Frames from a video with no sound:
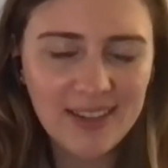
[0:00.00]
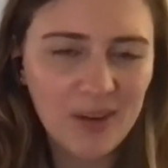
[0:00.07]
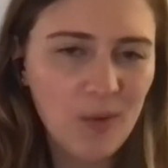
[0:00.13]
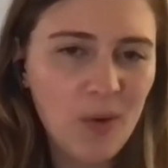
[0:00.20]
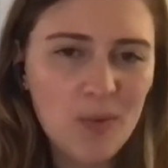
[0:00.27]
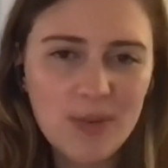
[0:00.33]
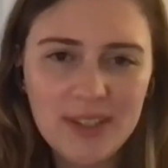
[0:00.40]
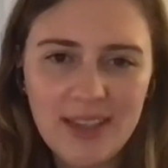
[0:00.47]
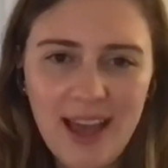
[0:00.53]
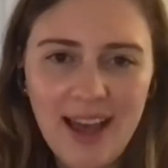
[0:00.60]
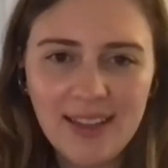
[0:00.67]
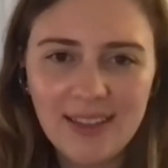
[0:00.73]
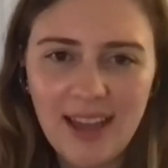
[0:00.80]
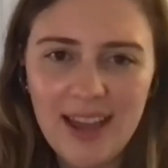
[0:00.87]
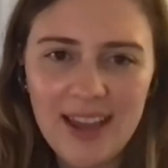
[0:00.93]
Like, what was
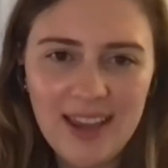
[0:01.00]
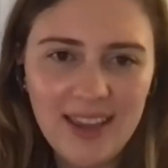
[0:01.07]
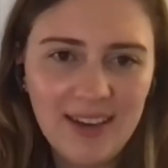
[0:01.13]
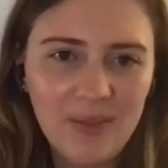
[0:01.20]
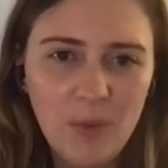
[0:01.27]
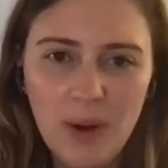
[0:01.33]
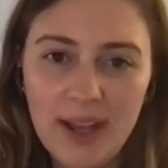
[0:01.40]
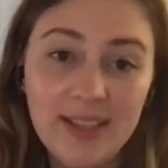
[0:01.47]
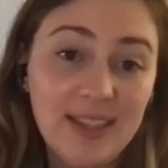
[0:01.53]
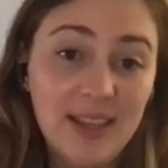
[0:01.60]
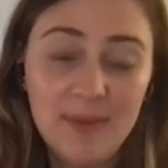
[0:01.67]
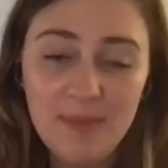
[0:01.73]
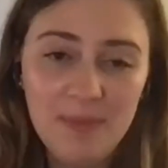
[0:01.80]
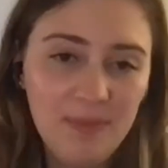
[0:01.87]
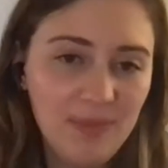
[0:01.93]
that like, and what has
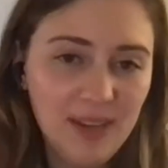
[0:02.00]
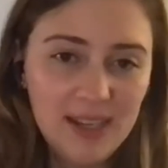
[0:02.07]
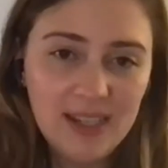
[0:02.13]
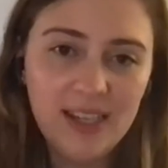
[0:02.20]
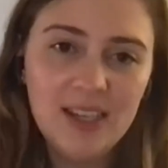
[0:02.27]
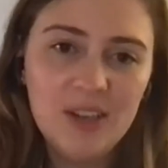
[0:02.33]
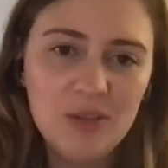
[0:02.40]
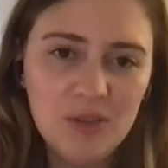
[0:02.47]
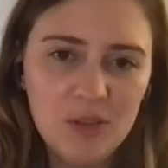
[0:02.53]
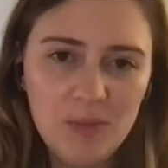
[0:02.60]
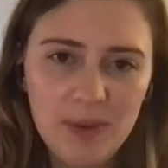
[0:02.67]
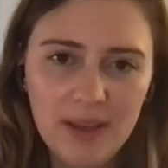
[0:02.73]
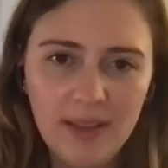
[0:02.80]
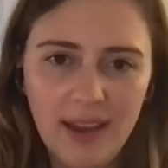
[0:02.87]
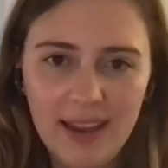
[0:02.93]
that continued to
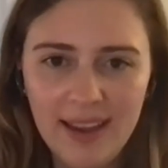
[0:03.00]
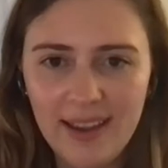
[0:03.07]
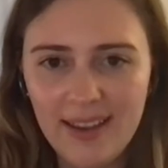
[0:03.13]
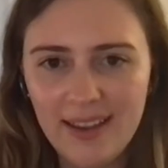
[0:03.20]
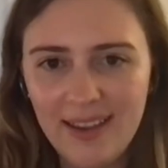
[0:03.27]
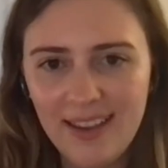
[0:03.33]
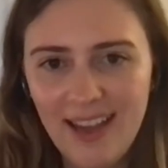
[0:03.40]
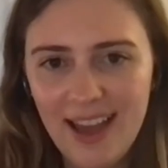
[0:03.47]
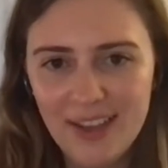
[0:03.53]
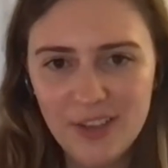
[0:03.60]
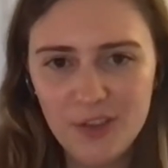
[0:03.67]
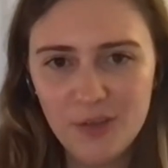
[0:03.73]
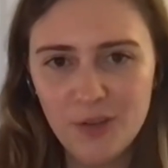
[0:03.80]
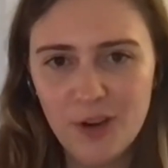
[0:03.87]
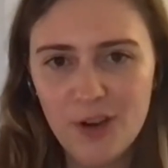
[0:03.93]
be like as
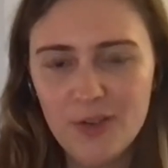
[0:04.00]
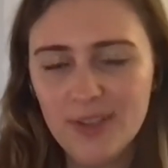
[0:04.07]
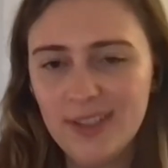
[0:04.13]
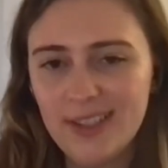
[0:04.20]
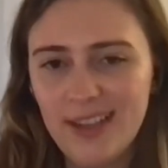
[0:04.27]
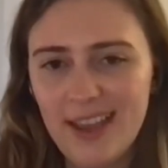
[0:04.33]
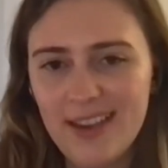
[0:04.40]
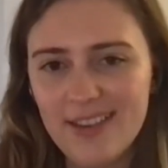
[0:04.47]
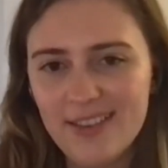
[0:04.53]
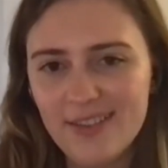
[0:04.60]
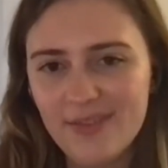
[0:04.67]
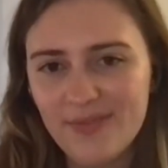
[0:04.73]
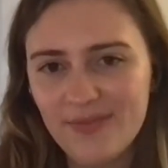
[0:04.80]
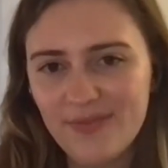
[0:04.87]
you grow and scale?